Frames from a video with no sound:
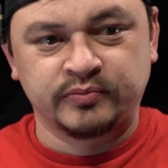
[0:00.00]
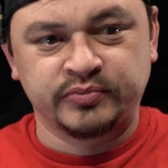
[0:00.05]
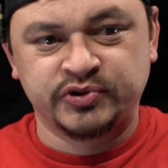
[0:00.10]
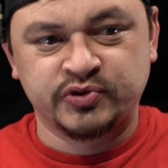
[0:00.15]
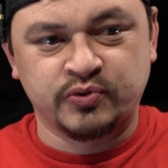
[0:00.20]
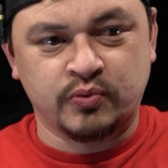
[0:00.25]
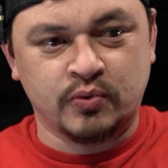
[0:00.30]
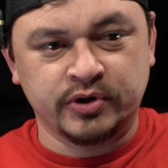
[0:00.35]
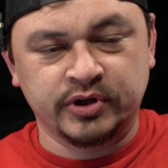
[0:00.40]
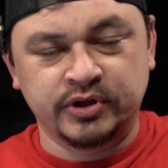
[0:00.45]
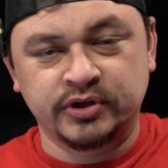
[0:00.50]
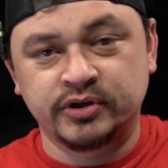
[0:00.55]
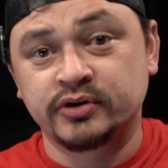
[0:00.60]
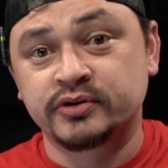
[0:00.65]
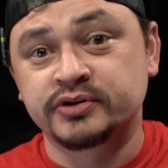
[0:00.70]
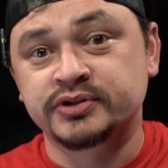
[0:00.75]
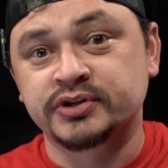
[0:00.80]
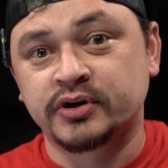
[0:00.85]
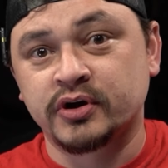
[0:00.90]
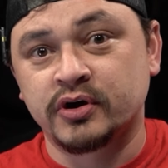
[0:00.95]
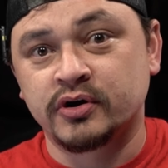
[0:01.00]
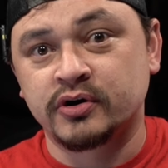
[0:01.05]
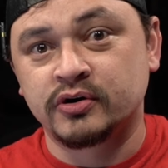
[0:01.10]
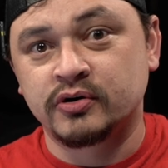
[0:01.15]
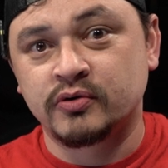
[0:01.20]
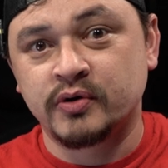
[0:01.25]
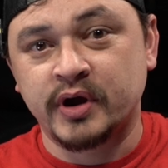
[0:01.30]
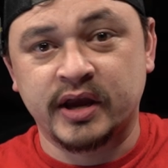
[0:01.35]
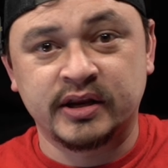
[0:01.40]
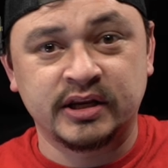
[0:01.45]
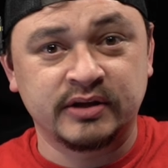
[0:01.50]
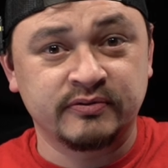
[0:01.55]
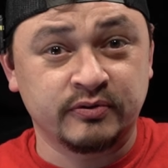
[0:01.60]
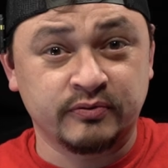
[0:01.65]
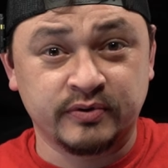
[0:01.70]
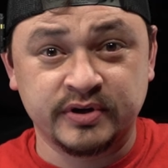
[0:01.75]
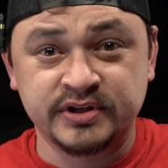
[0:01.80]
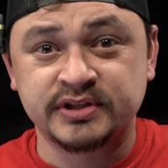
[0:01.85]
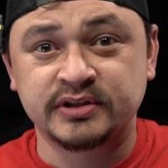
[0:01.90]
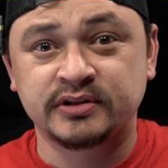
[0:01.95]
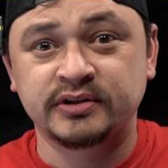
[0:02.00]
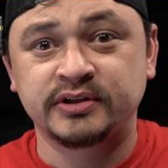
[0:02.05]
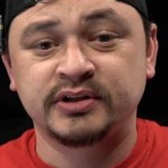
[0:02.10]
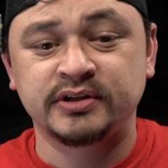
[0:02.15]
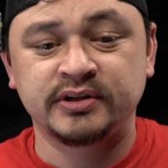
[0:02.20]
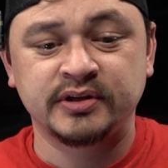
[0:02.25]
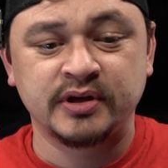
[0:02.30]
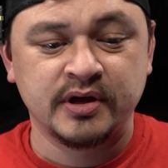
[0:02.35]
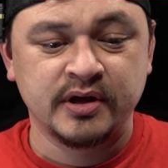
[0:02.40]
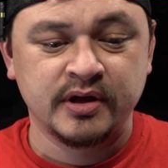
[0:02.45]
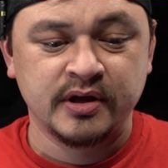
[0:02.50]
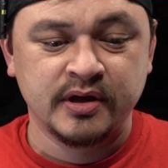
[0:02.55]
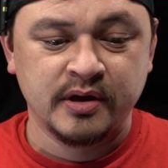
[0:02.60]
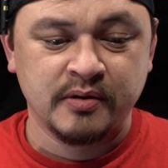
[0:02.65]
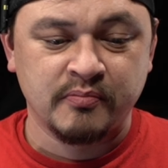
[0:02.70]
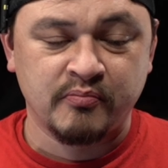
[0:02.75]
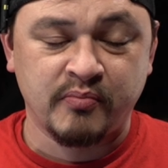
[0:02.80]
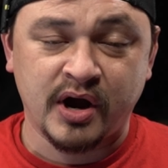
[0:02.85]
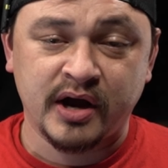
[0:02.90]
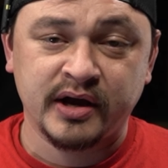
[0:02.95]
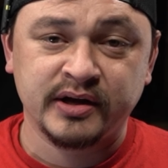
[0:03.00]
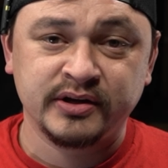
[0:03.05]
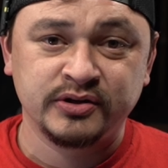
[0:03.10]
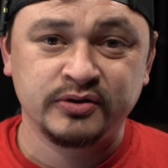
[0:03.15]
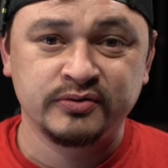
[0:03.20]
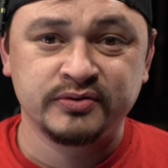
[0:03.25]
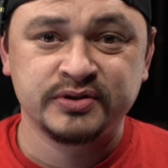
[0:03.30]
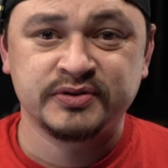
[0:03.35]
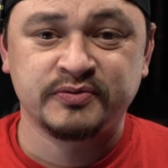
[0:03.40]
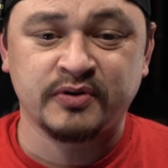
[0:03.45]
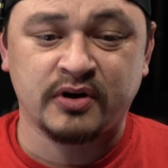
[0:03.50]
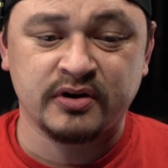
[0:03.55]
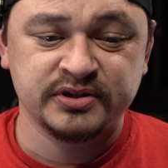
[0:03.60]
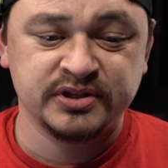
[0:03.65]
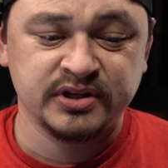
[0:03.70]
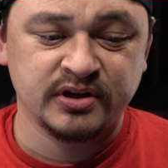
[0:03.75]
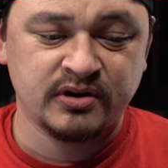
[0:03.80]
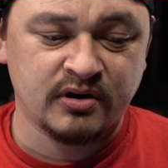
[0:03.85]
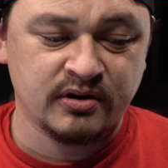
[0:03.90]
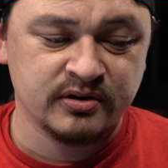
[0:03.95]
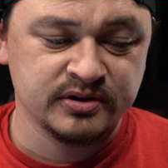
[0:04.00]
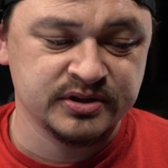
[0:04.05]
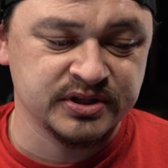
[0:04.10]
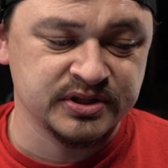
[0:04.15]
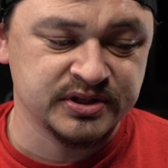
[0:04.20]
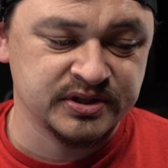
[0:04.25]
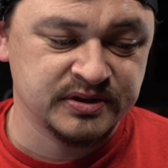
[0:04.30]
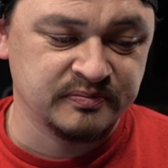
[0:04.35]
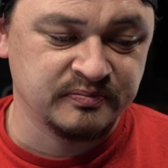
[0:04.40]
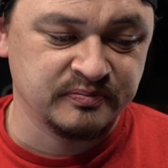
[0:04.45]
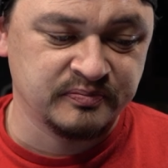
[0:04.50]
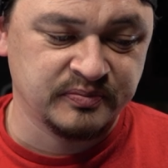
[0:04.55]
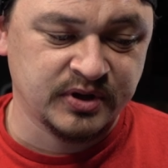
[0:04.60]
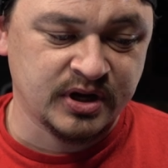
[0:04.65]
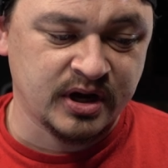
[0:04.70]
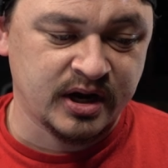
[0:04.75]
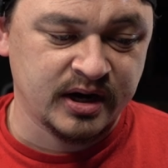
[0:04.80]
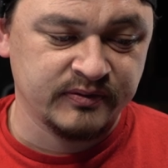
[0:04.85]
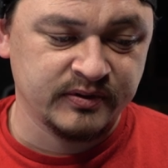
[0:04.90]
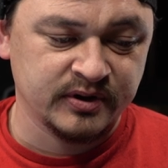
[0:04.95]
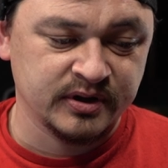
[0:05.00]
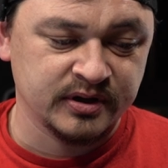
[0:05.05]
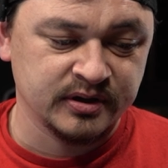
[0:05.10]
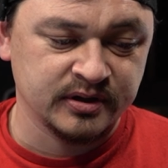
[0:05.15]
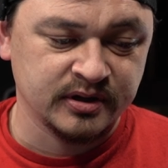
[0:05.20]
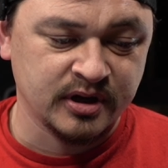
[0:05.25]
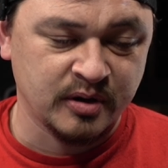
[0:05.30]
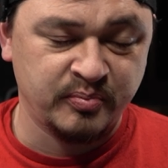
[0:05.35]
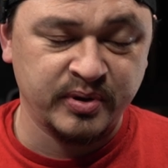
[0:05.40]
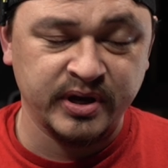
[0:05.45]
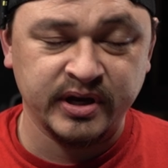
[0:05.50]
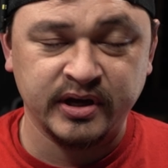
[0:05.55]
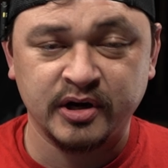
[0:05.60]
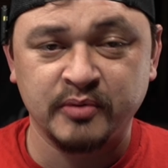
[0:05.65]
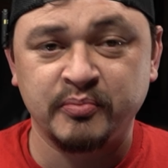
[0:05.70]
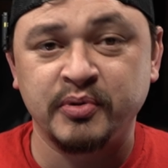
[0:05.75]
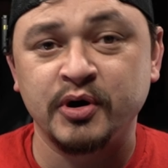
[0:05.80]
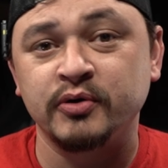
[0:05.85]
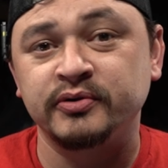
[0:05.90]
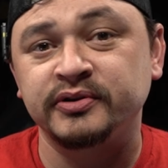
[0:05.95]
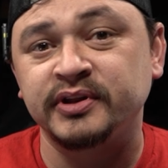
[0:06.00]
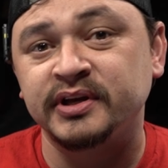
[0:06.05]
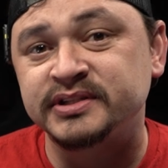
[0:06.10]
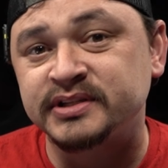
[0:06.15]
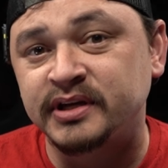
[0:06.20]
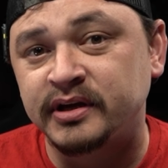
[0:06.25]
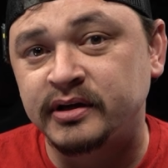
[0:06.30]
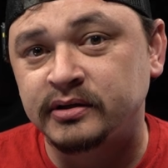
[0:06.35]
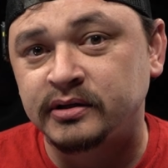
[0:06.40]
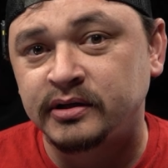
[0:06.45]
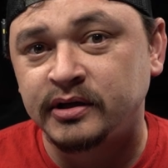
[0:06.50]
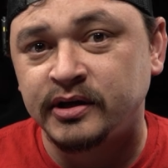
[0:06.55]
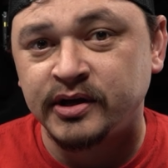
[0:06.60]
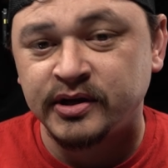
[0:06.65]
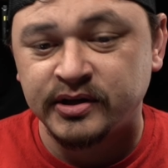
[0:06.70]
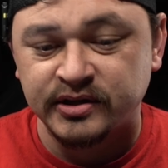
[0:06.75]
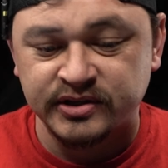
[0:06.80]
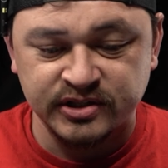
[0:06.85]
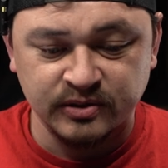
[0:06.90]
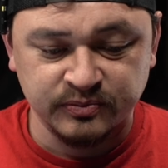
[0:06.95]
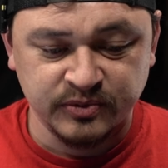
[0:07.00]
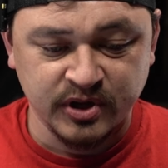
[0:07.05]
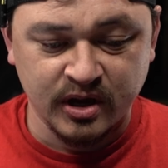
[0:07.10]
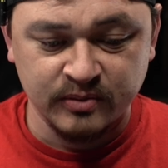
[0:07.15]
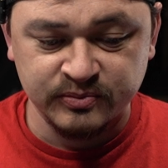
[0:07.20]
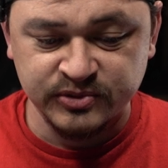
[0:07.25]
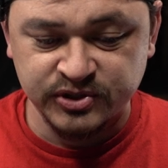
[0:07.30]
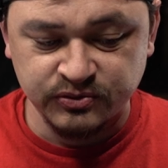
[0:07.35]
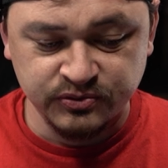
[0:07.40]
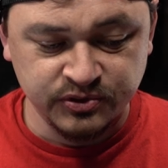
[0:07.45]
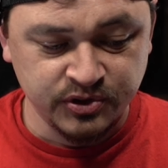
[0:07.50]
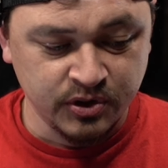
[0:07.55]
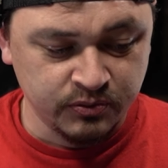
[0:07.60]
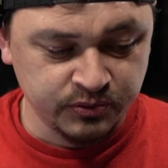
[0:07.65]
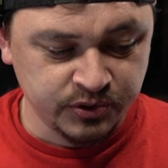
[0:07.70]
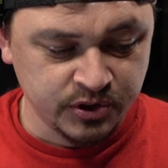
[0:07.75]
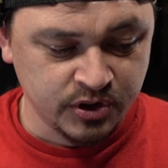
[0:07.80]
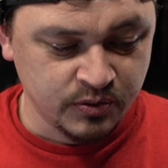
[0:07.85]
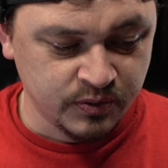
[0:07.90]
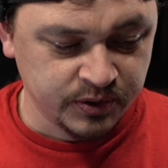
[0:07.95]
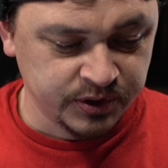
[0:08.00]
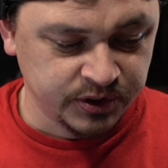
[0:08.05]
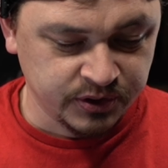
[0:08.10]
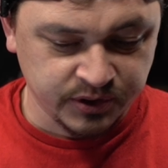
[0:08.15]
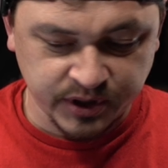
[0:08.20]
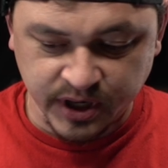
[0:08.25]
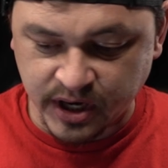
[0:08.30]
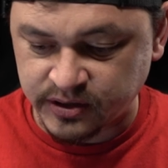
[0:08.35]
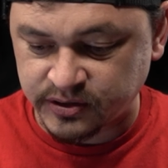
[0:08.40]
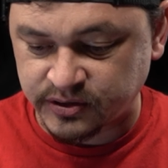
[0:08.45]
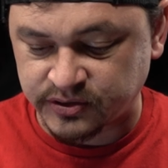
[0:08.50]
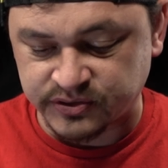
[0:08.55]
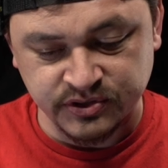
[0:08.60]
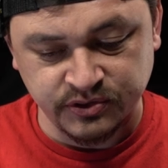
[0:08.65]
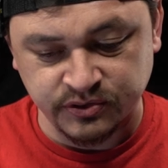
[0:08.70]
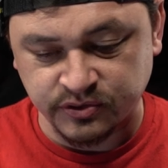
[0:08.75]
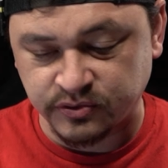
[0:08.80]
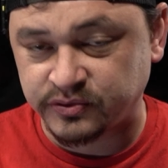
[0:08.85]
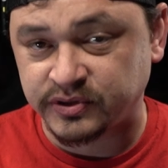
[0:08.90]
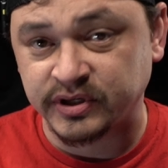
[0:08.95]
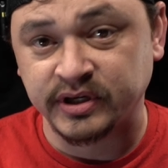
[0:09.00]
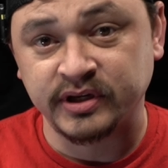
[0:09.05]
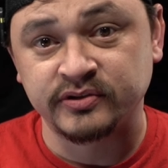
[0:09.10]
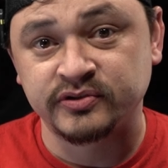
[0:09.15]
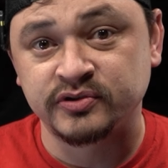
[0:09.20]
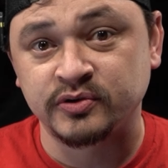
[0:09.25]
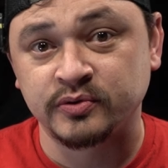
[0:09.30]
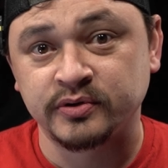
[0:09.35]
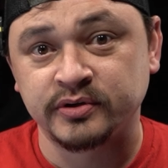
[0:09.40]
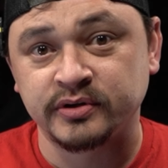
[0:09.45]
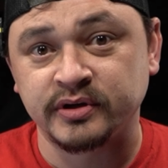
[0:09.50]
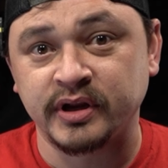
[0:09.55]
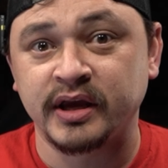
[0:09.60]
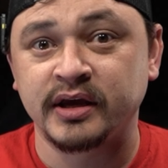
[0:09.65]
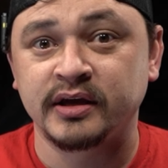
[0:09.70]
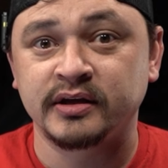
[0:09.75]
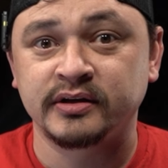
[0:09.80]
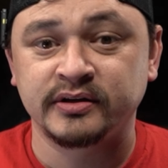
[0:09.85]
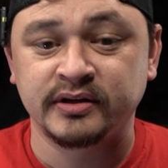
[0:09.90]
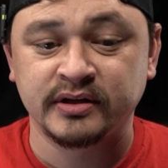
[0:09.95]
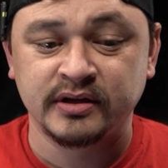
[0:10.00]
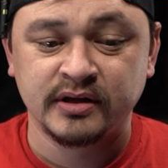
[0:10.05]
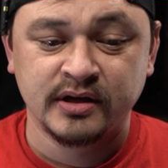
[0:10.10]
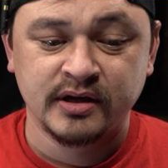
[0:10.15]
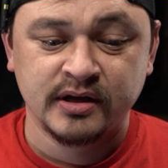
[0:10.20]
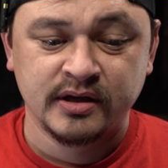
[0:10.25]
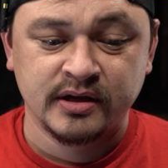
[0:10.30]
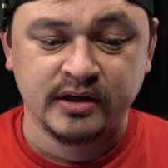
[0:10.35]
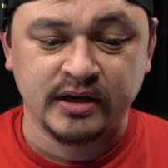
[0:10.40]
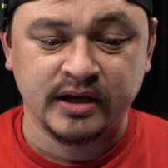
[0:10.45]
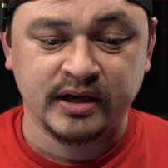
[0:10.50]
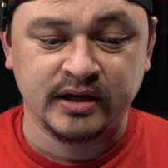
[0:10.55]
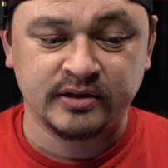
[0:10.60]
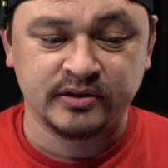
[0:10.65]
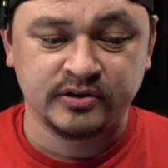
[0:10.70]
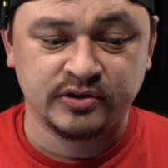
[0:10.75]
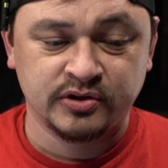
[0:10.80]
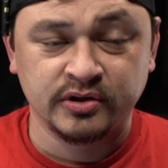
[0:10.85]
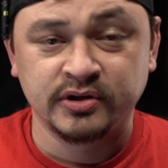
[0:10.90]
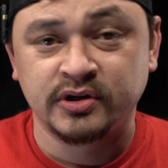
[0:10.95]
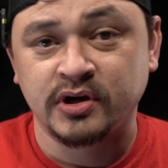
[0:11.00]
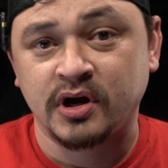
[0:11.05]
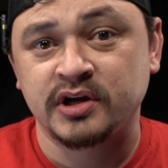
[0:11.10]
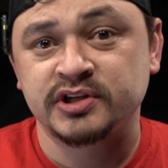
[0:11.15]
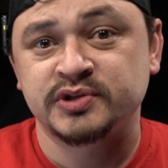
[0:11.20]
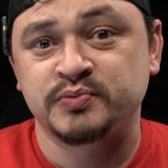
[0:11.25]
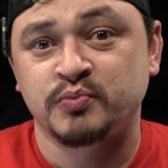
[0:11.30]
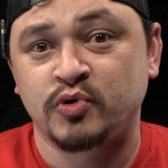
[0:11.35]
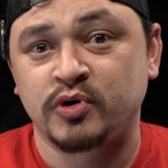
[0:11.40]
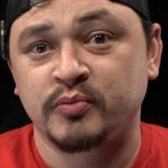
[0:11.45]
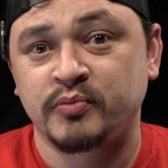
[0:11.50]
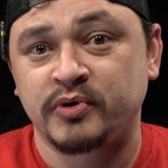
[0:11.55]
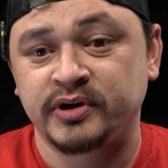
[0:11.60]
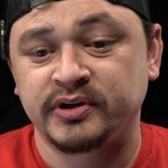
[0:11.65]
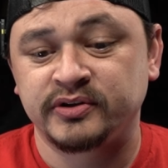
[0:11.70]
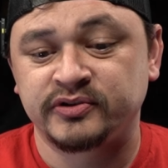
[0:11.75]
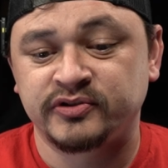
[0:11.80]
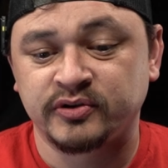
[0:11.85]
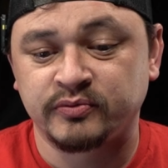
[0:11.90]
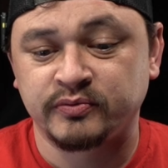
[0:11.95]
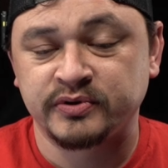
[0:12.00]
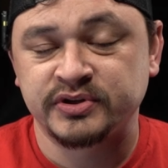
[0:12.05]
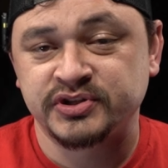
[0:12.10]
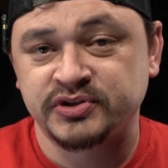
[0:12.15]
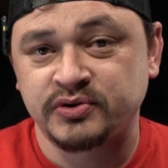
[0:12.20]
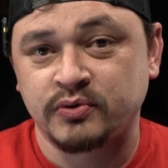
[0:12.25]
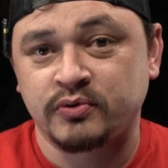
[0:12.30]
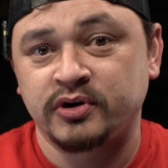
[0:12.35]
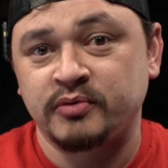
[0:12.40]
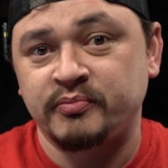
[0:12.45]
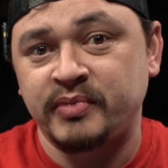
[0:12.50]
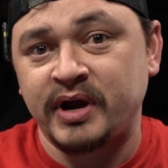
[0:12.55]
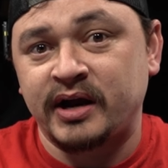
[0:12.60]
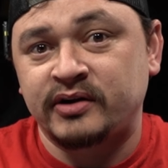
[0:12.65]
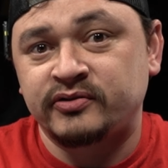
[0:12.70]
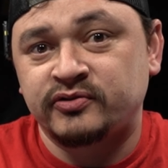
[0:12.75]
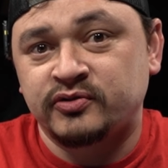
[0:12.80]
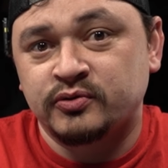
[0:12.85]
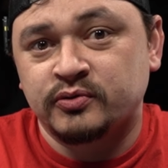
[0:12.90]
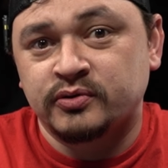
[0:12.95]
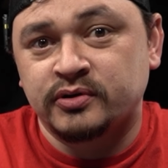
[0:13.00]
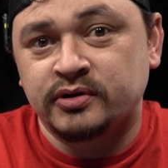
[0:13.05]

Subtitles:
20 years ago and even recently, buying used RC cars is kind of a pig in a poke, they say. Sometimes you don't know what you're getting until you dig into it, and it could cost more money to restore it back to